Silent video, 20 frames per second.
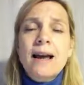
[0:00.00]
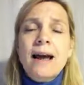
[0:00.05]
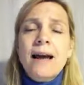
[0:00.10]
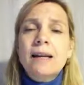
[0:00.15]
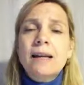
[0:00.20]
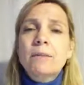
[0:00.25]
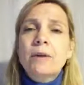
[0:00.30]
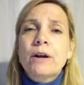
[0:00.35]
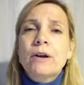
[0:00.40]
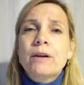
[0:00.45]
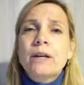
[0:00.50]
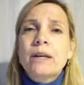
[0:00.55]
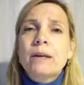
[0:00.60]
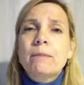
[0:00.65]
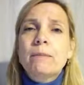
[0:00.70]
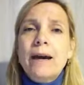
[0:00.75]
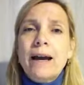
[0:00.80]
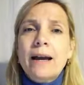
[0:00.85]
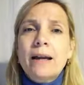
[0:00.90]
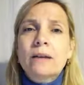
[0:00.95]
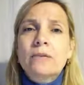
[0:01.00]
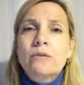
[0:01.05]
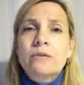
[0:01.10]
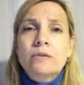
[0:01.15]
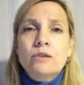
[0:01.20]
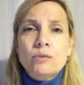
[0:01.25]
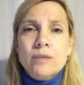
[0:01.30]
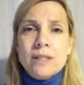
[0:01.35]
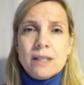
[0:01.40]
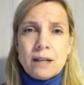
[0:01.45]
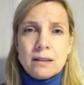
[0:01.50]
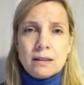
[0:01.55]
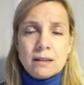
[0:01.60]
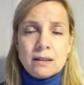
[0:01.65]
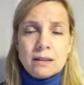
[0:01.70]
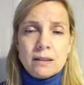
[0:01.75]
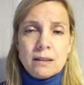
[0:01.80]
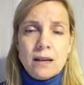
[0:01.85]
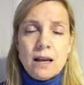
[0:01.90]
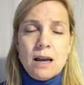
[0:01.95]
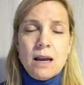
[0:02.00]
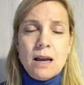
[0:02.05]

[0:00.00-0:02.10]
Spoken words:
and I'm going back for the results.